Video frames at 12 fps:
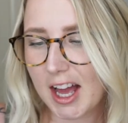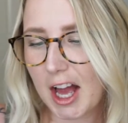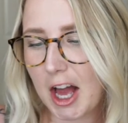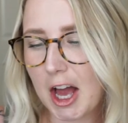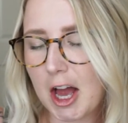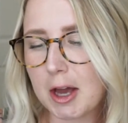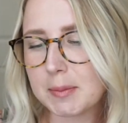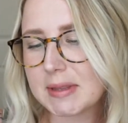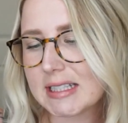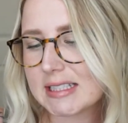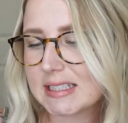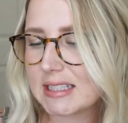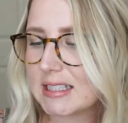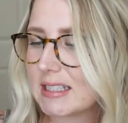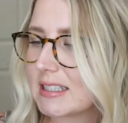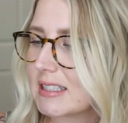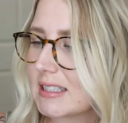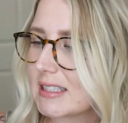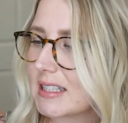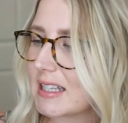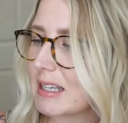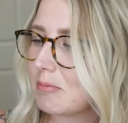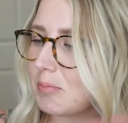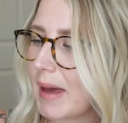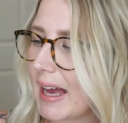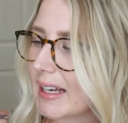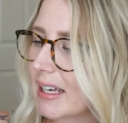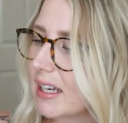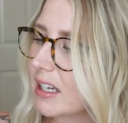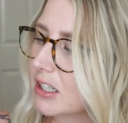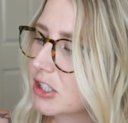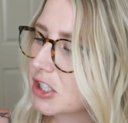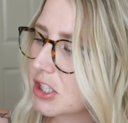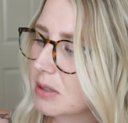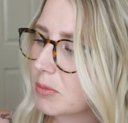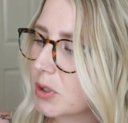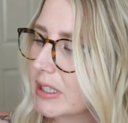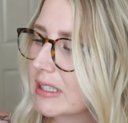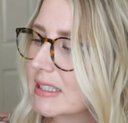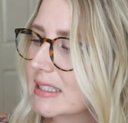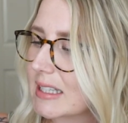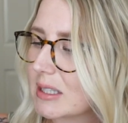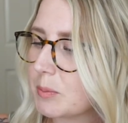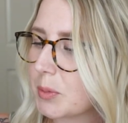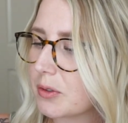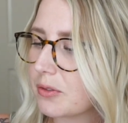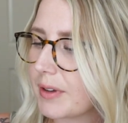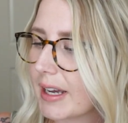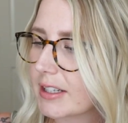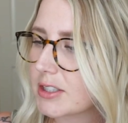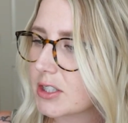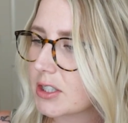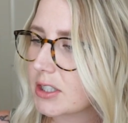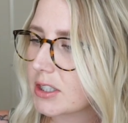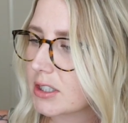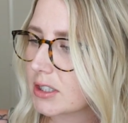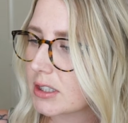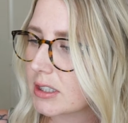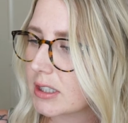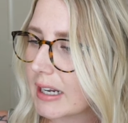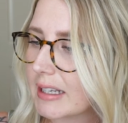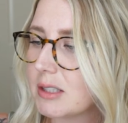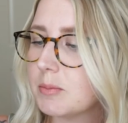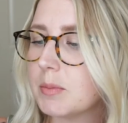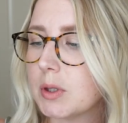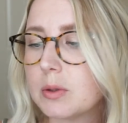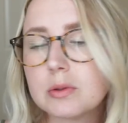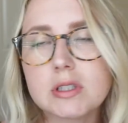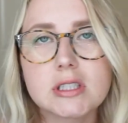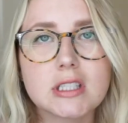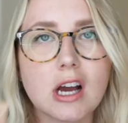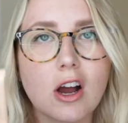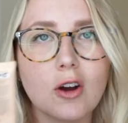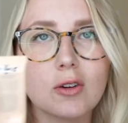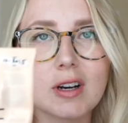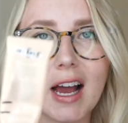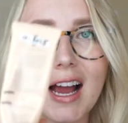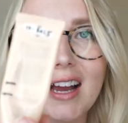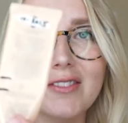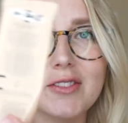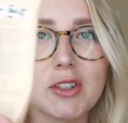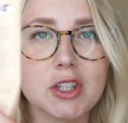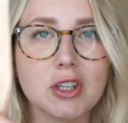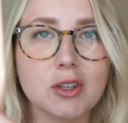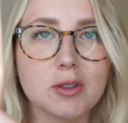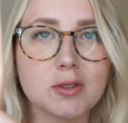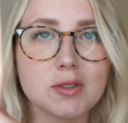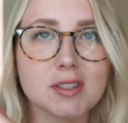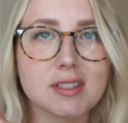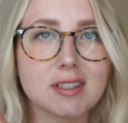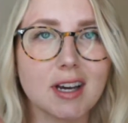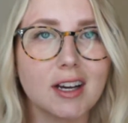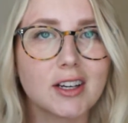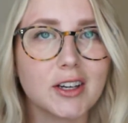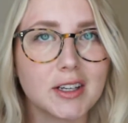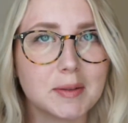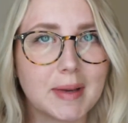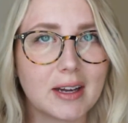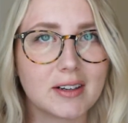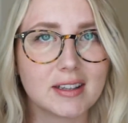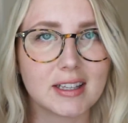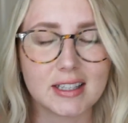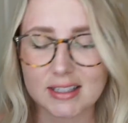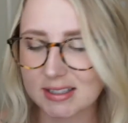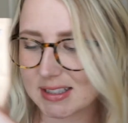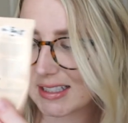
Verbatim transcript: Um, this is the Becca Shimmering Skin Perfector in Moonstone. I've used a good amount of this.